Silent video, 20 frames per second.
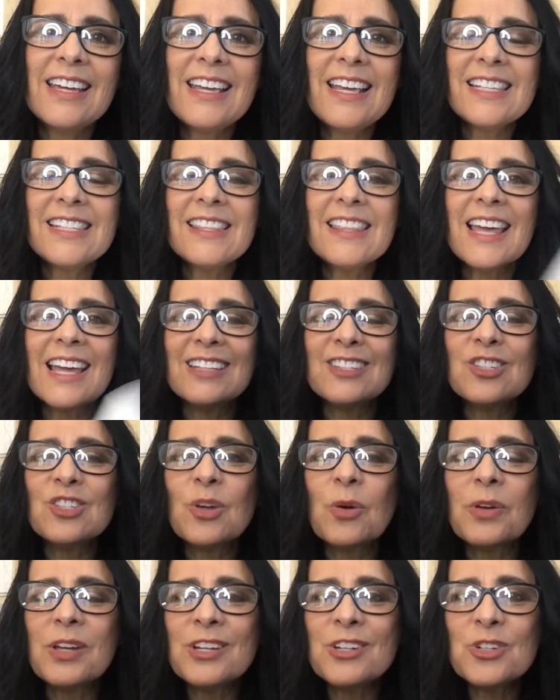Isn't that
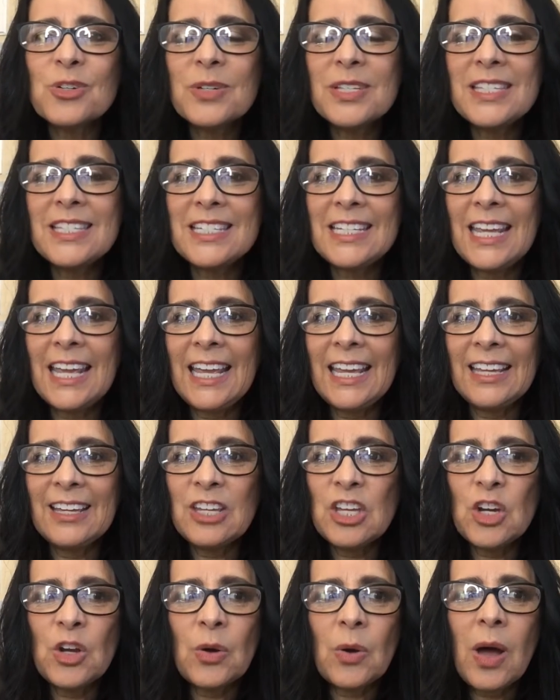so interesting?
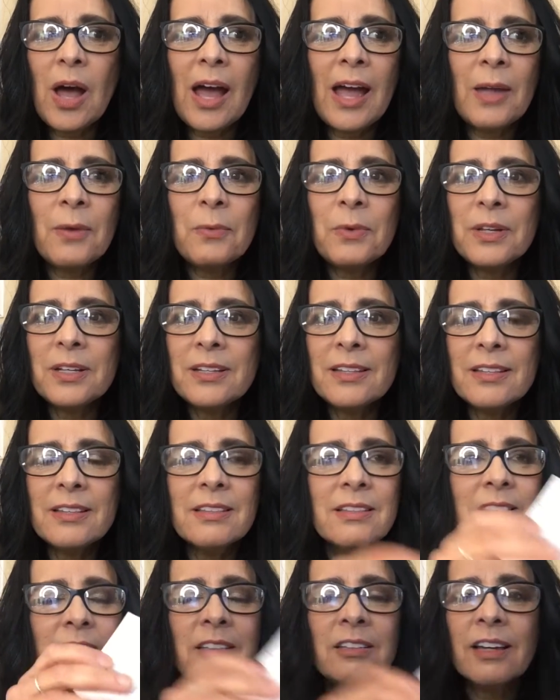I would
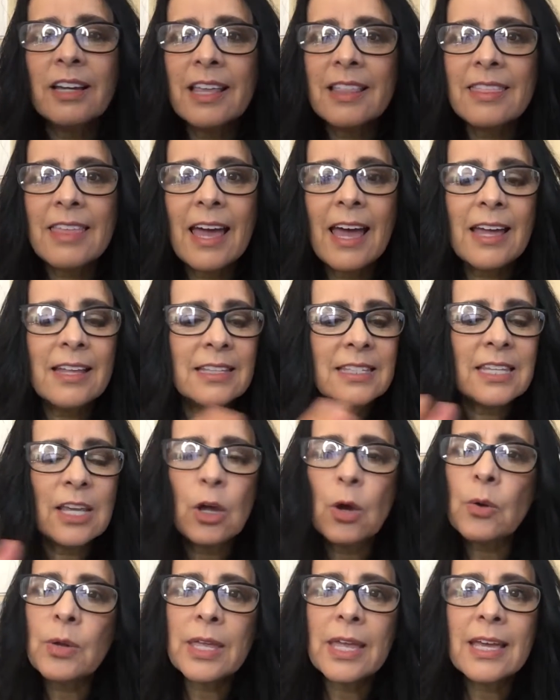look at that and say,
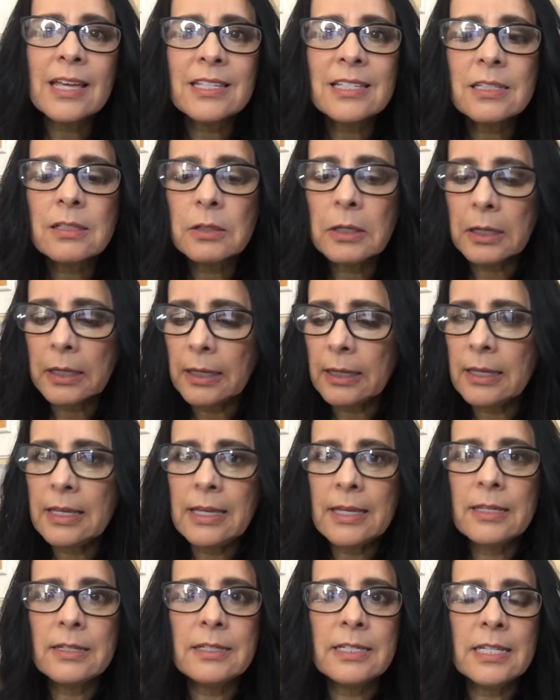oh yes, look,
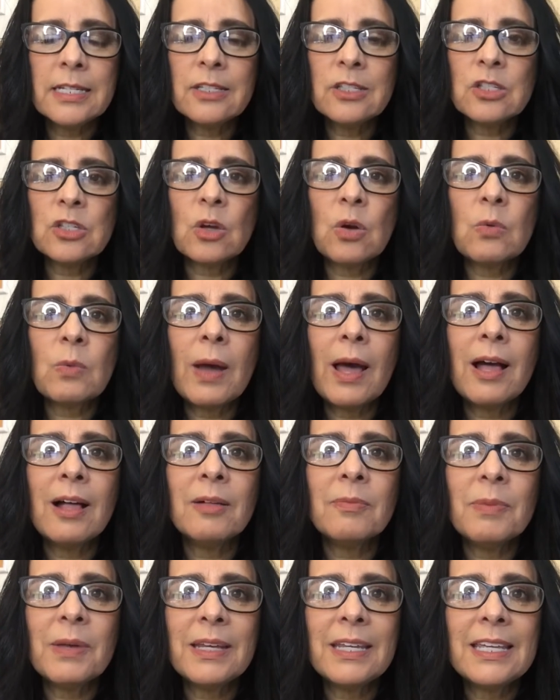he did so
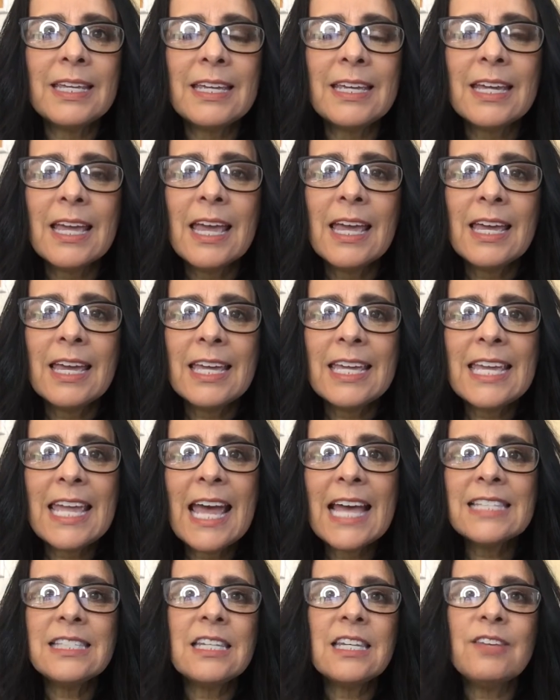well, but he
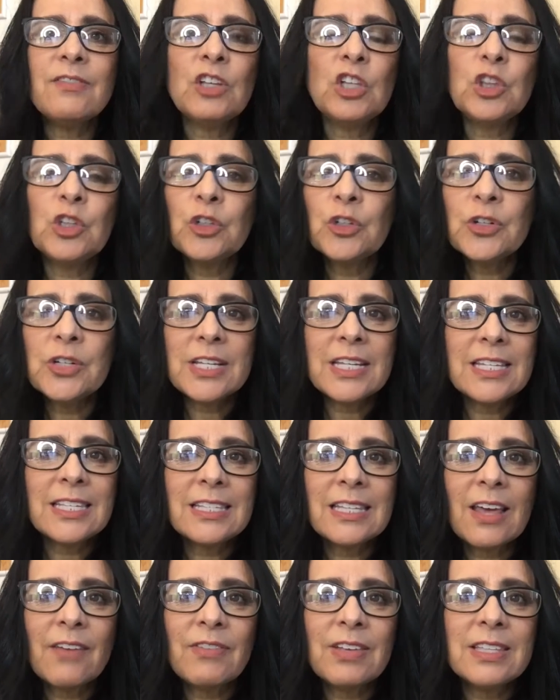hasn't even learned
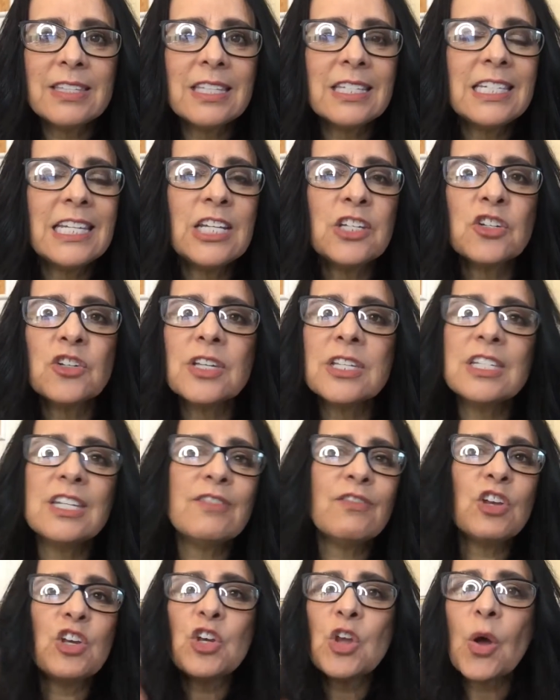his sevens. The teacher doesn't
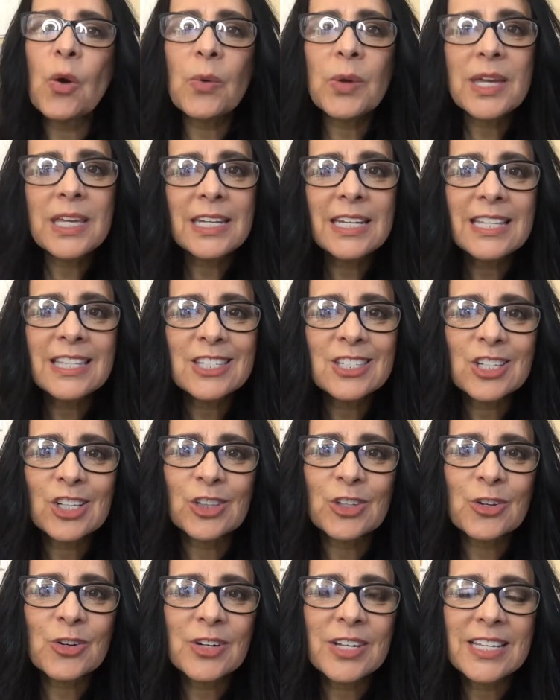even know he needs to
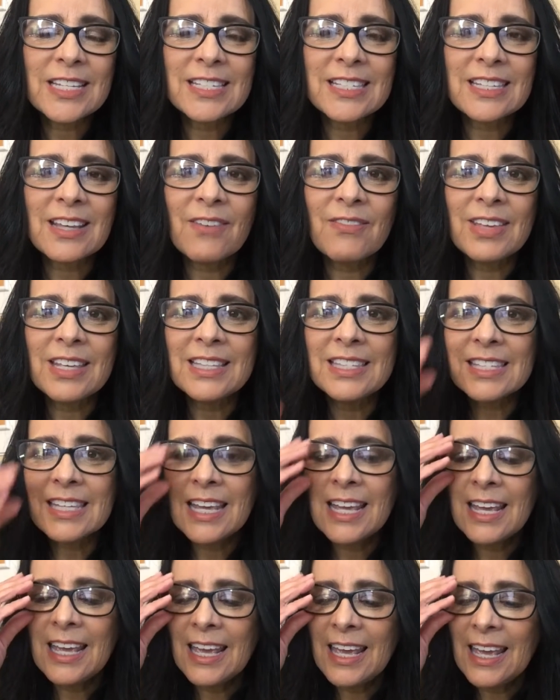learn his sevens.
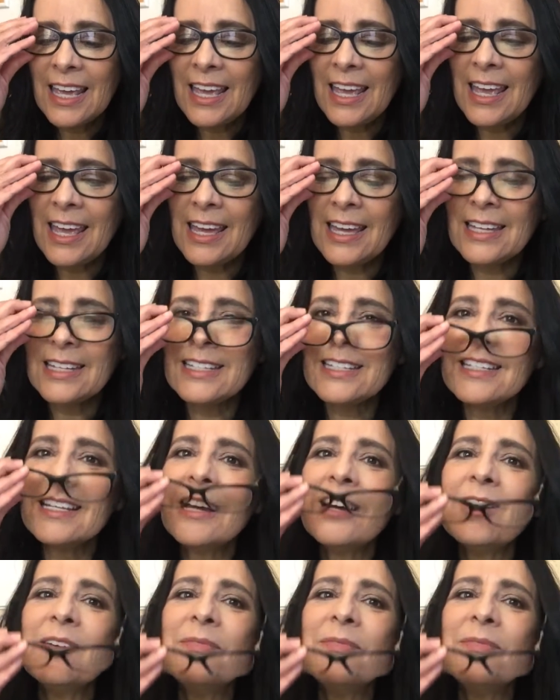And